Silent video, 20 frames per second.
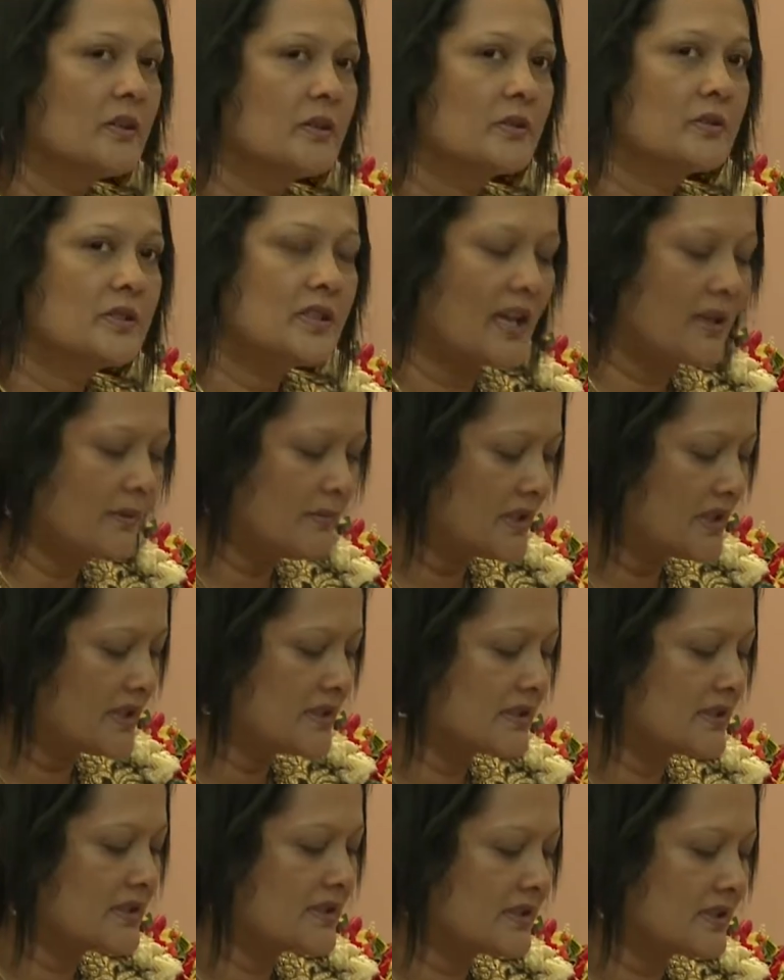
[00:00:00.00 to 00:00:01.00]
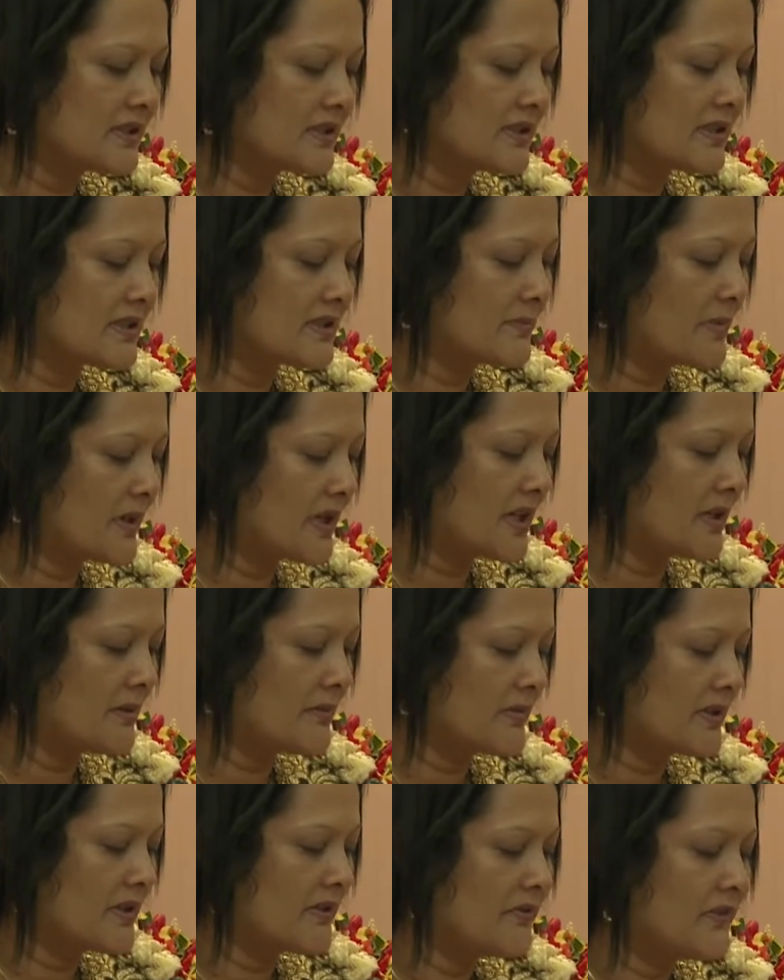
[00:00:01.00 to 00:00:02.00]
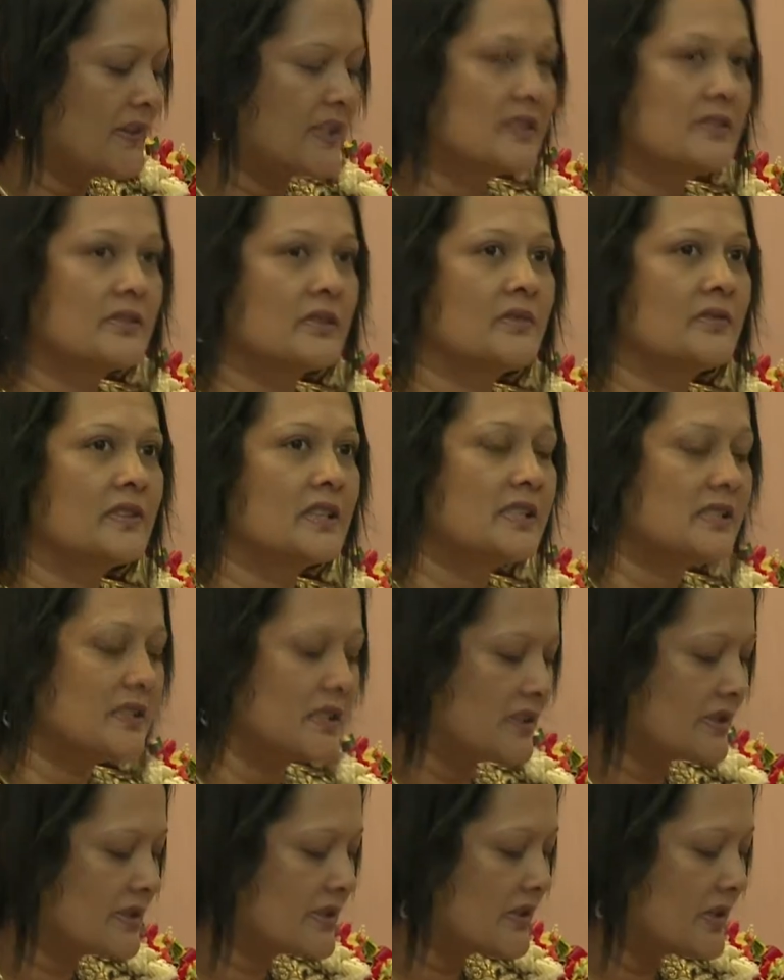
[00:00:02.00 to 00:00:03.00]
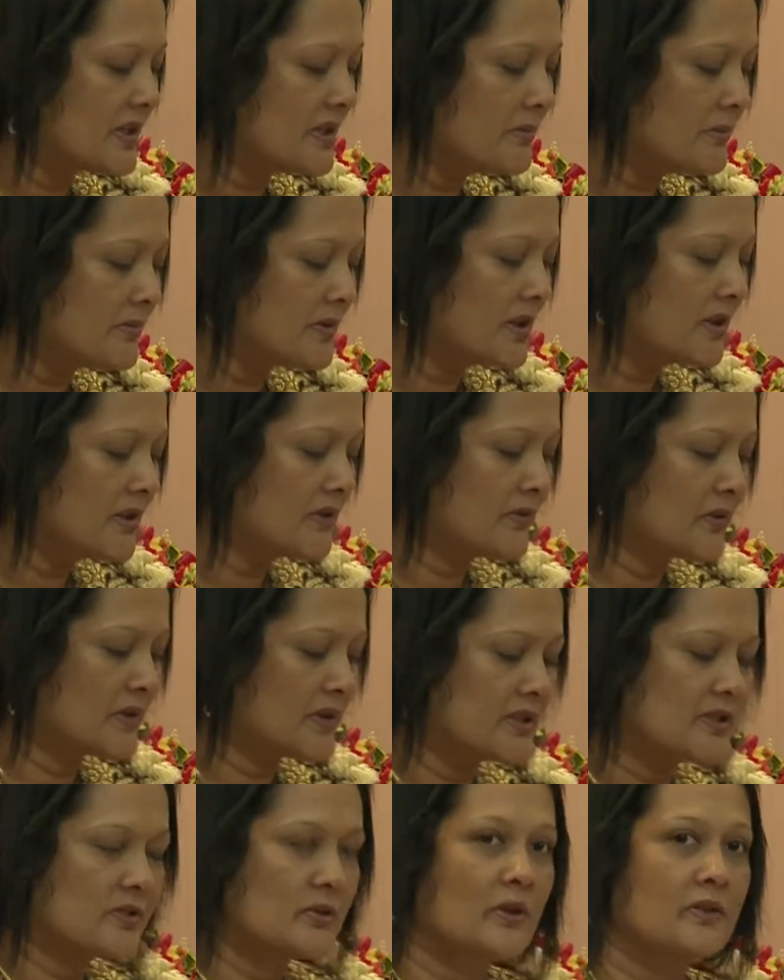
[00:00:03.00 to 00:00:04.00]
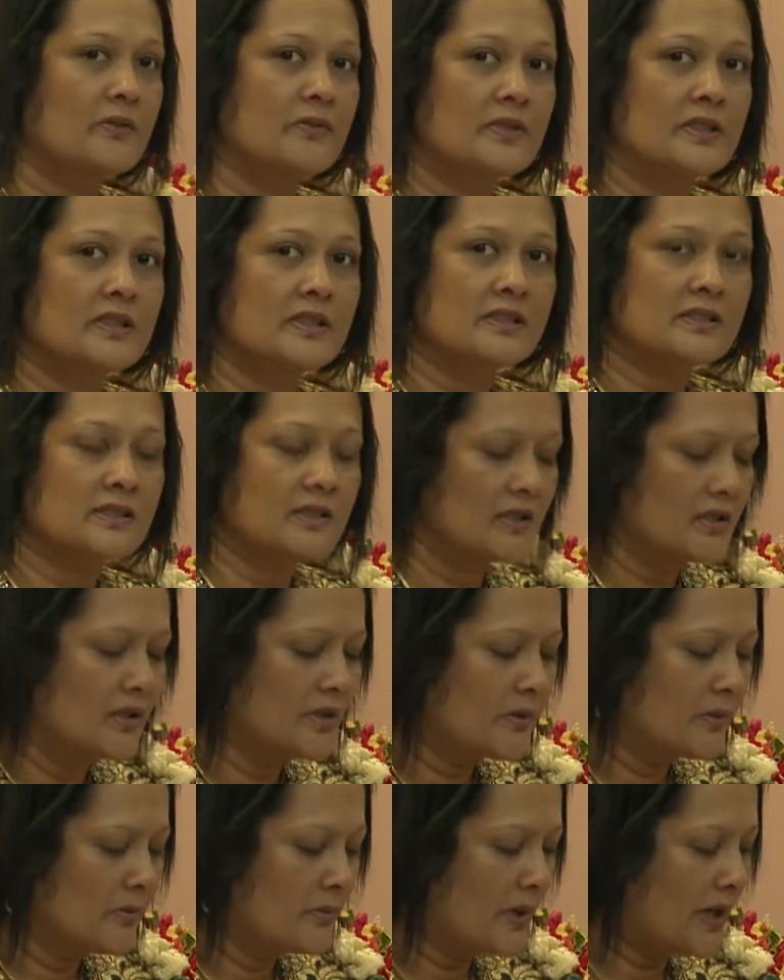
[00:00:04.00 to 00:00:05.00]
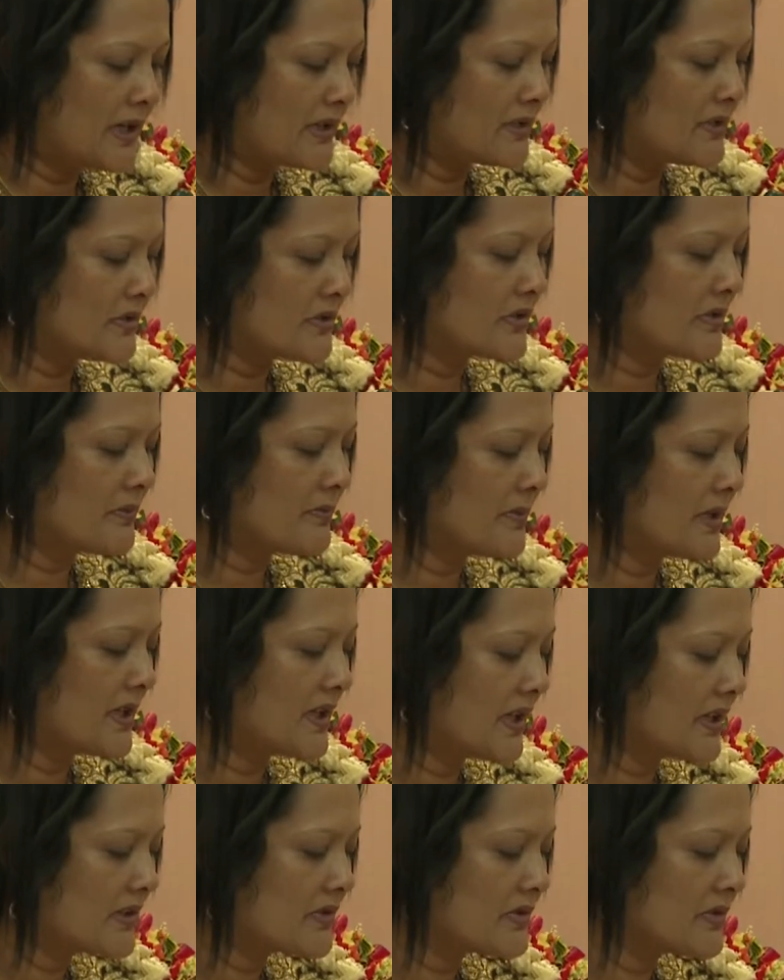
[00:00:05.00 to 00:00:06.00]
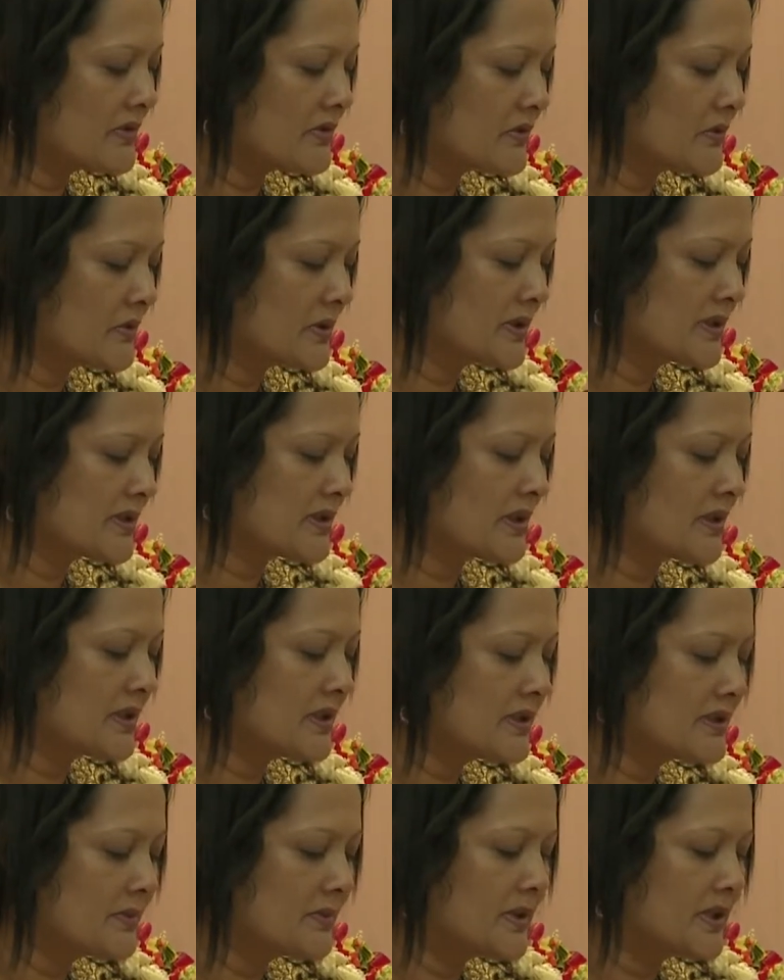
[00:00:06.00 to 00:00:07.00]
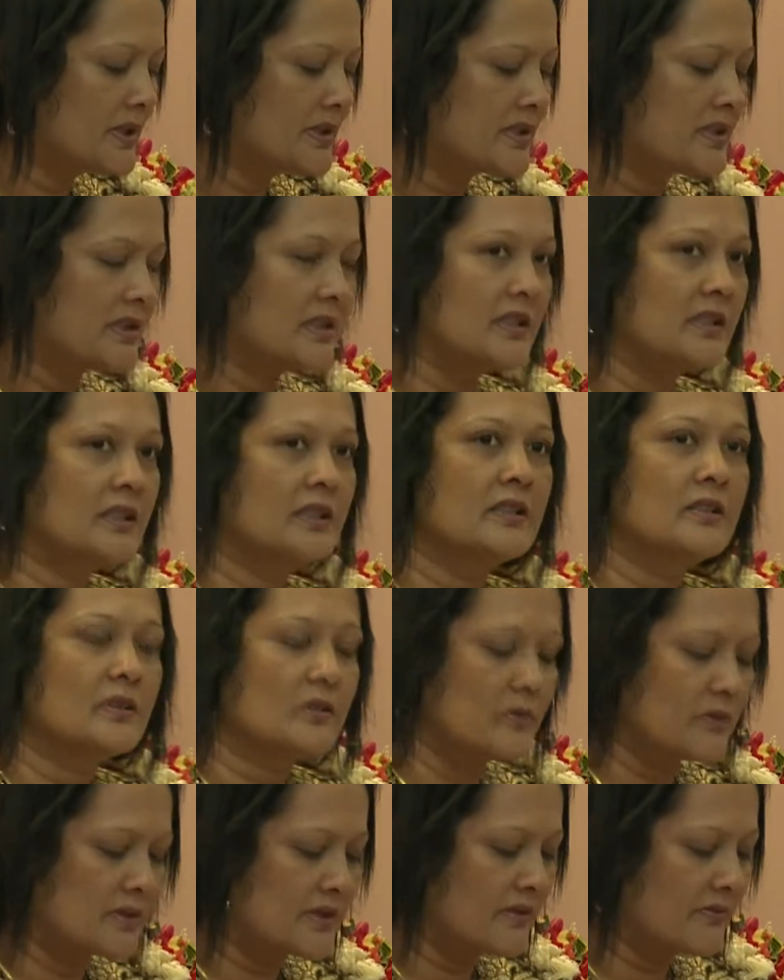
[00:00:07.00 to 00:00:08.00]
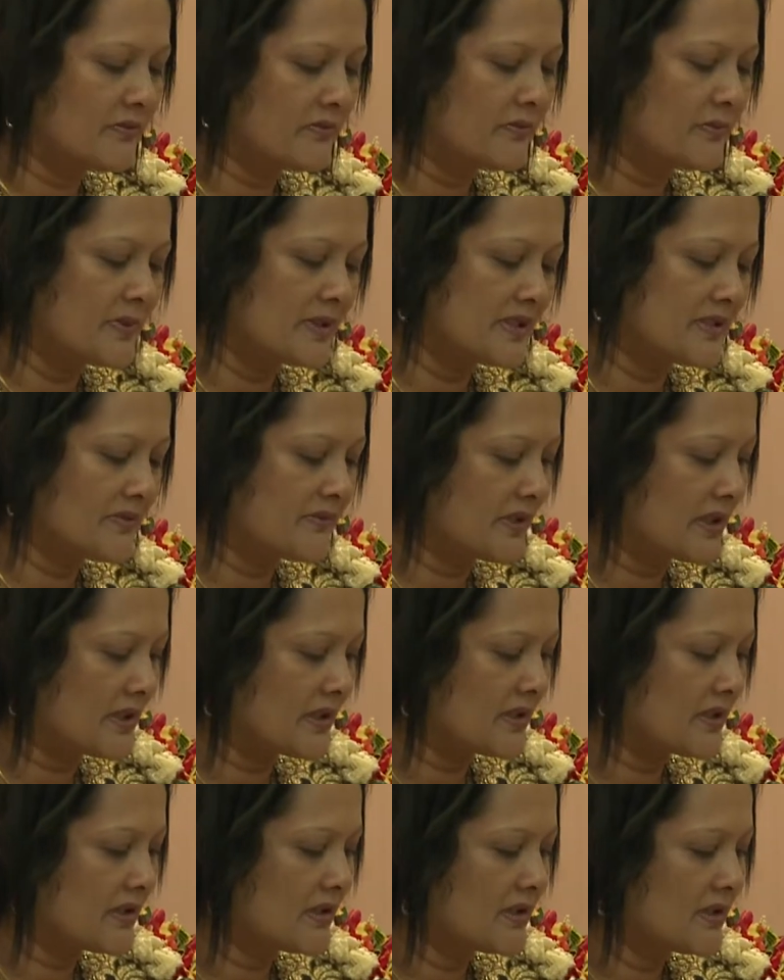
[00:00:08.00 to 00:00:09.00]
Your timely assistance has become the face of this year's theme for this conference, Partnership and Action Towards a Disability Inclusive Pacific.